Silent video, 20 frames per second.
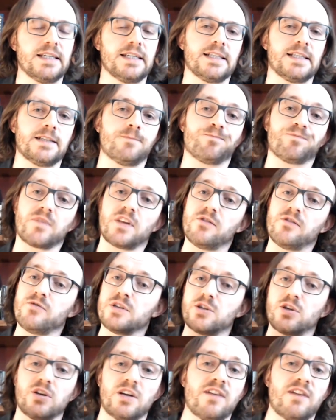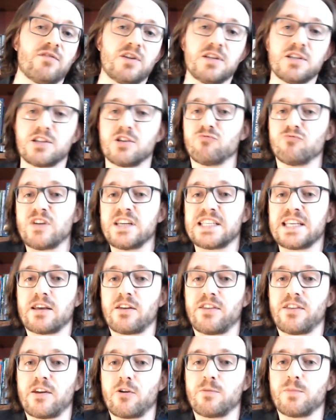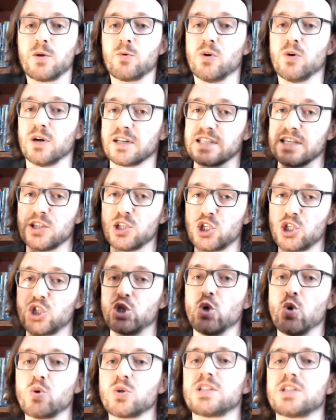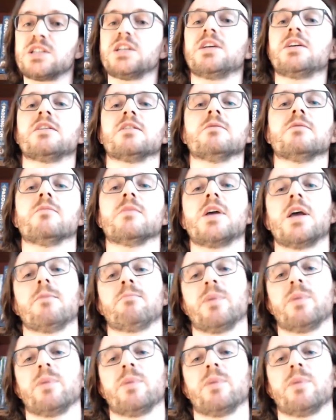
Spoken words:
There is good evidence that retail therapy works in the short term.